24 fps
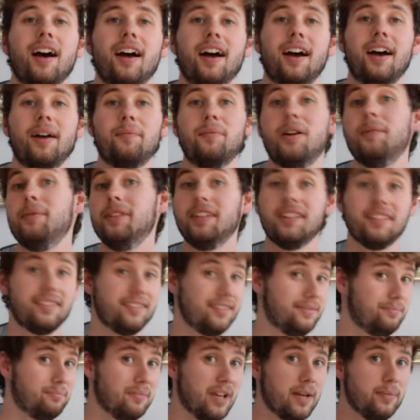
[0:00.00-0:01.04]
uh, maybe
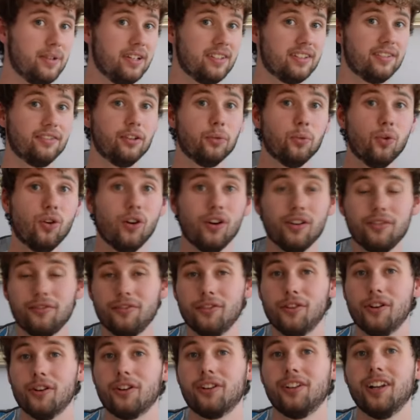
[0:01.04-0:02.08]
this maybe as a reward
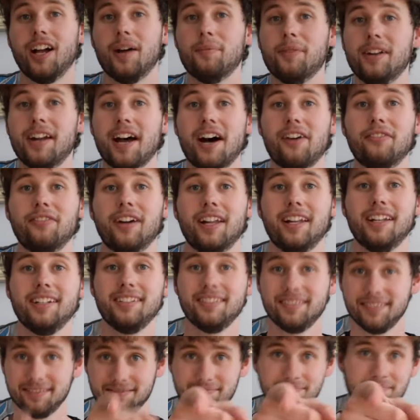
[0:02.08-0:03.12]
for climbing Helvellyn,
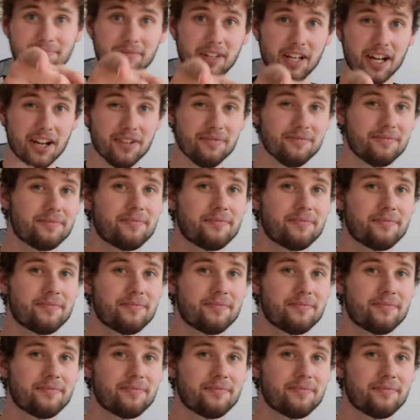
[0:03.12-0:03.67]
you know?